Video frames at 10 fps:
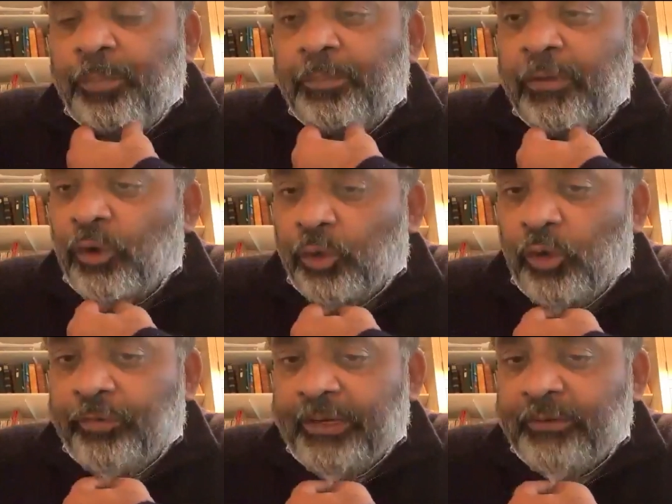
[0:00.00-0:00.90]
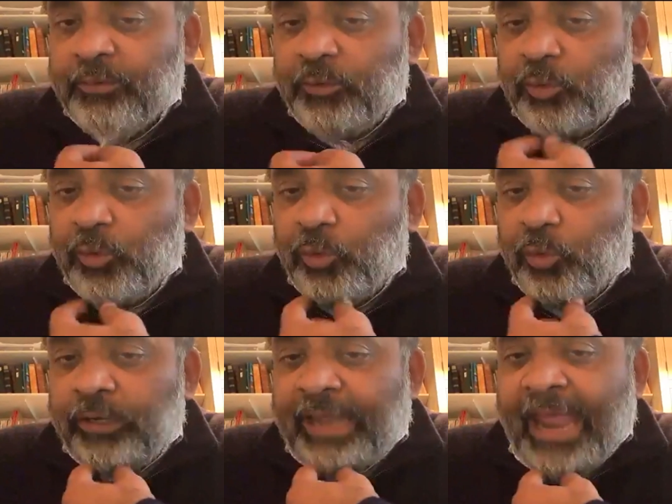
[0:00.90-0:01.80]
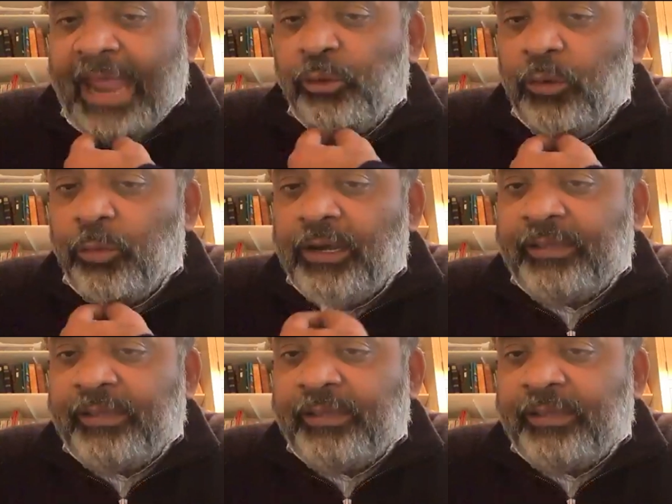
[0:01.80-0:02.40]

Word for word: Before COVID, what annual world